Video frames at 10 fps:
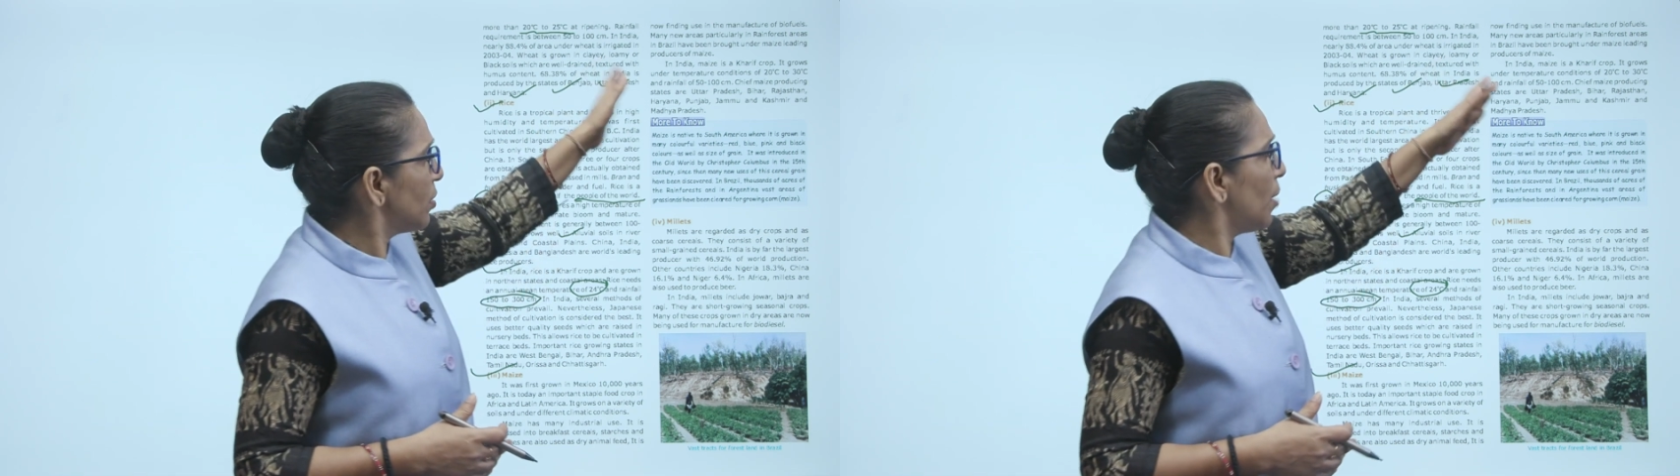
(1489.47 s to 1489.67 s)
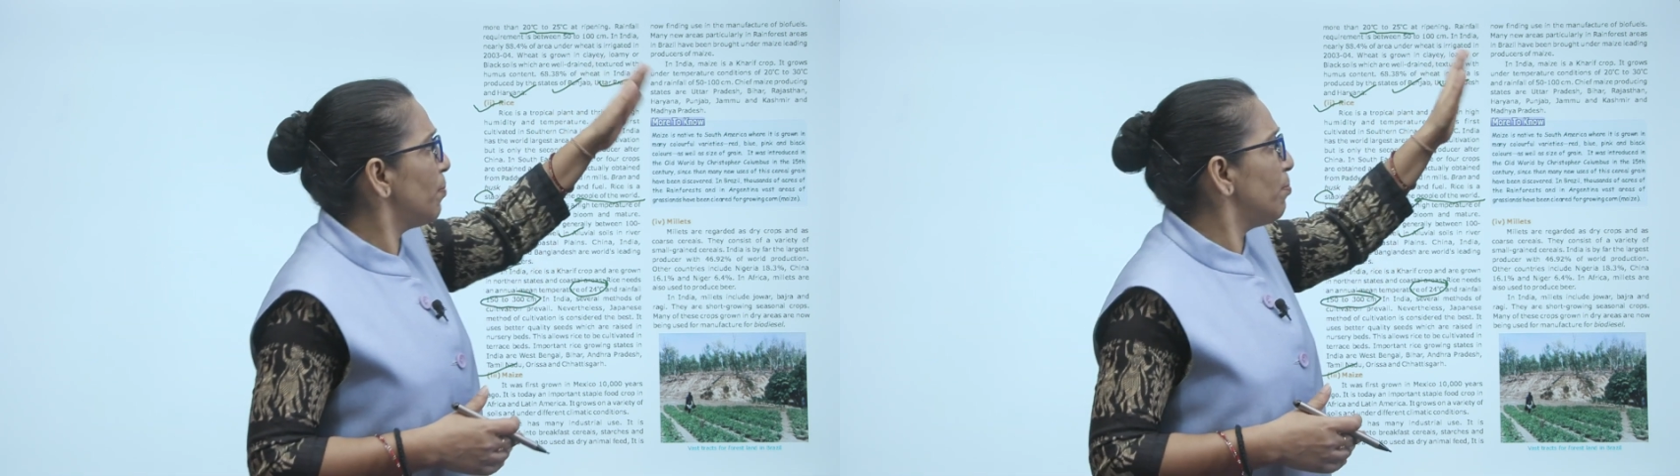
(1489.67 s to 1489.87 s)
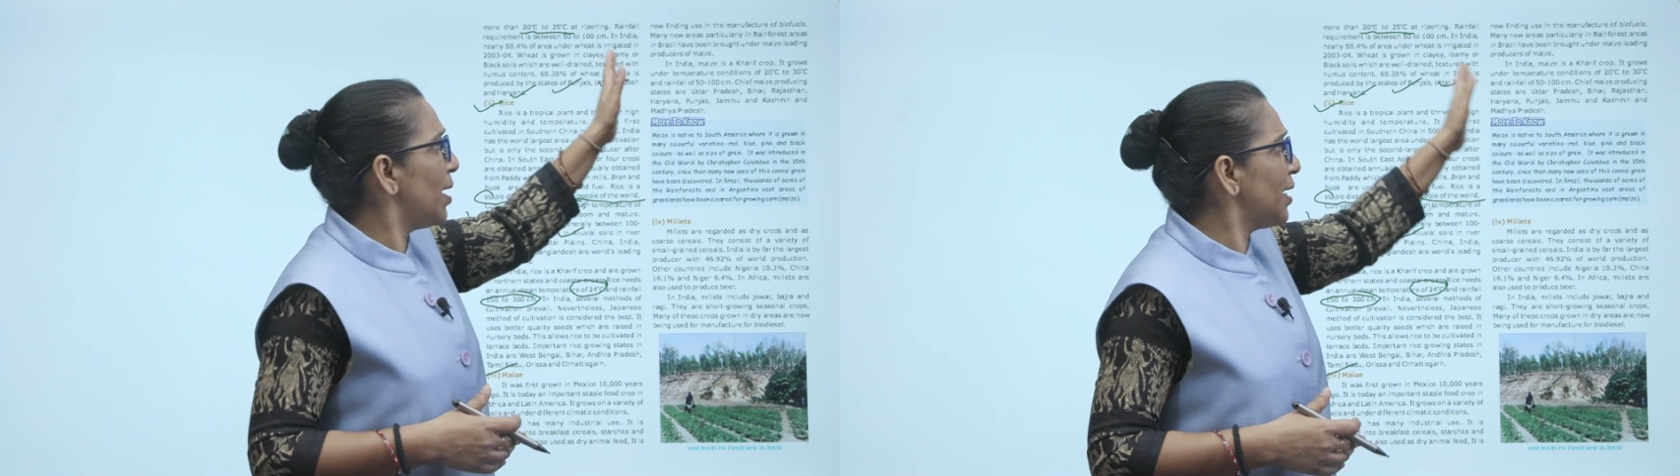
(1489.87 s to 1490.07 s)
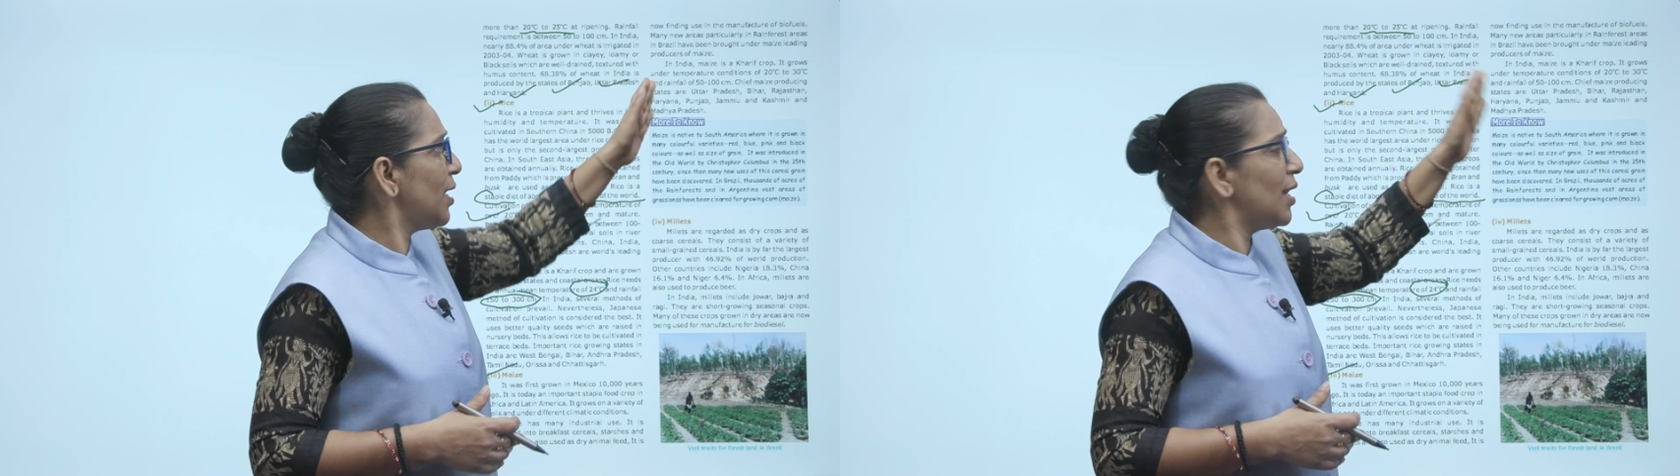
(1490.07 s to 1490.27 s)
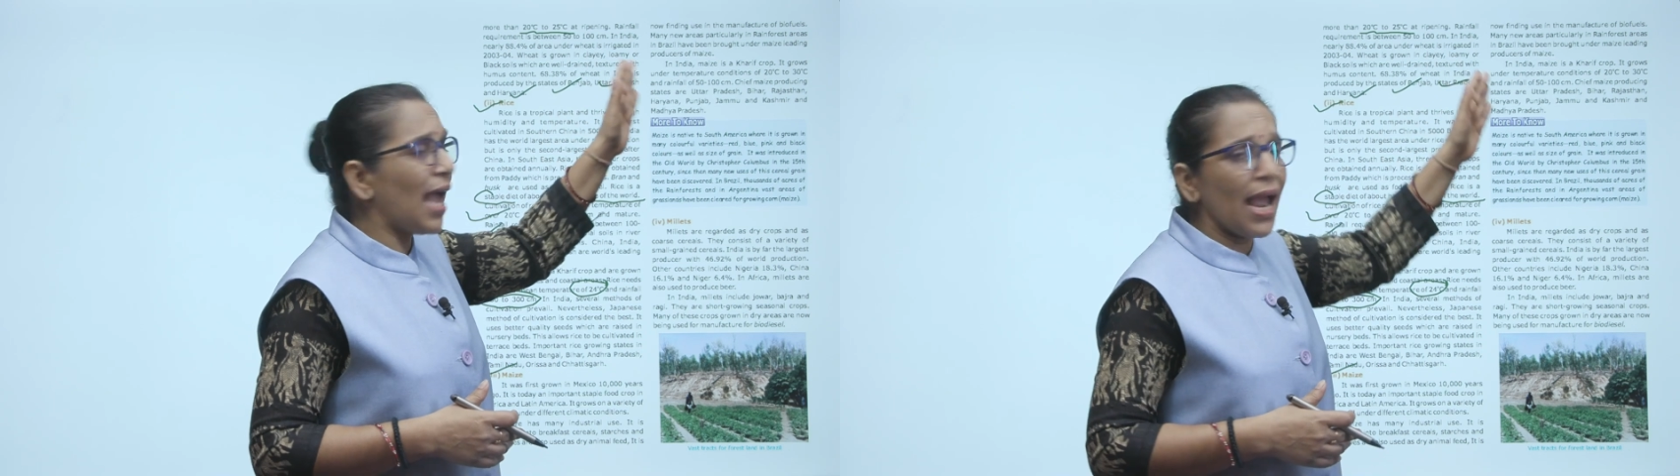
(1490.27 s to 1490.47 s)
up
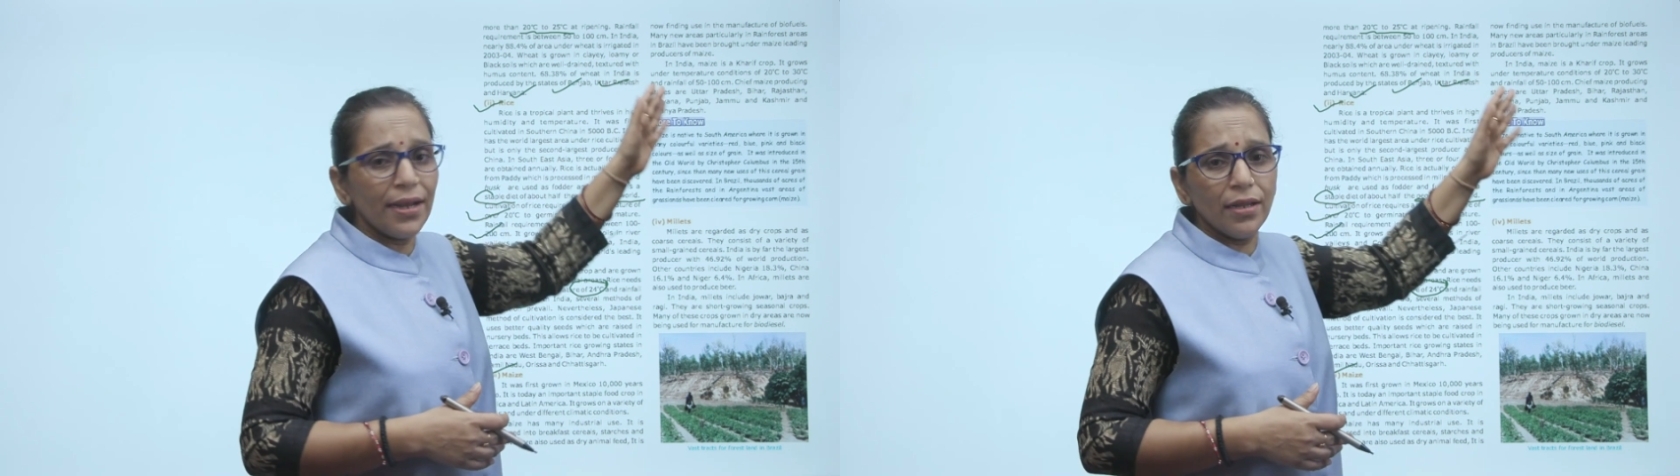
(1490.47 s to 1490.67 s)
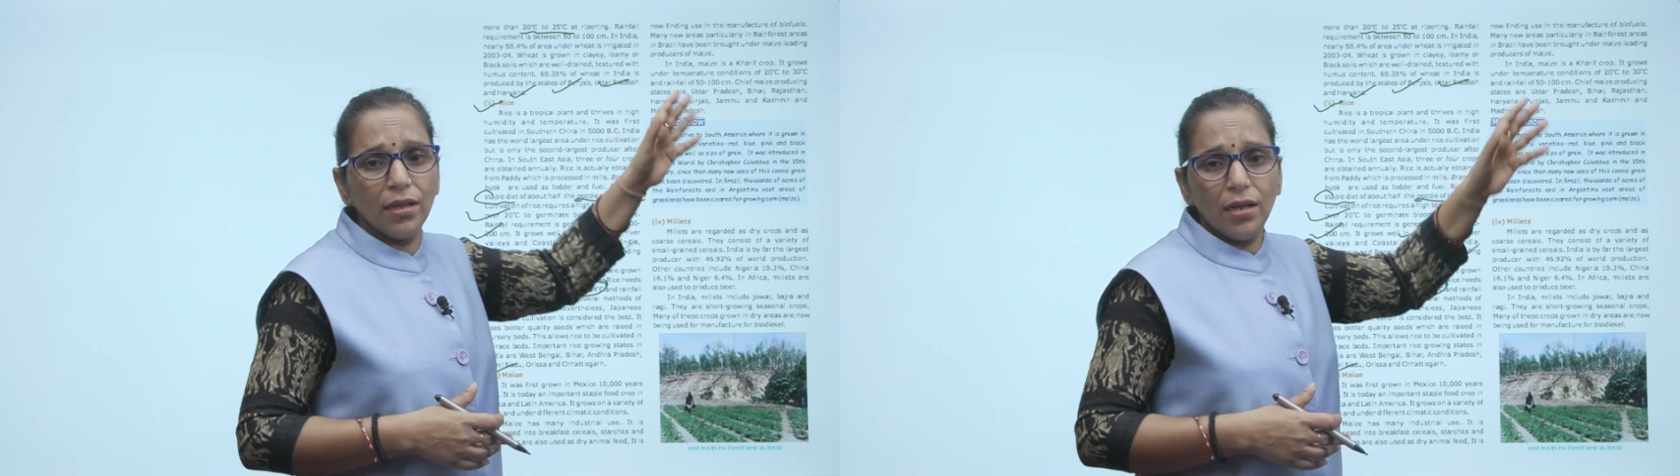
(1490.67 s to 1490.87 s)
many land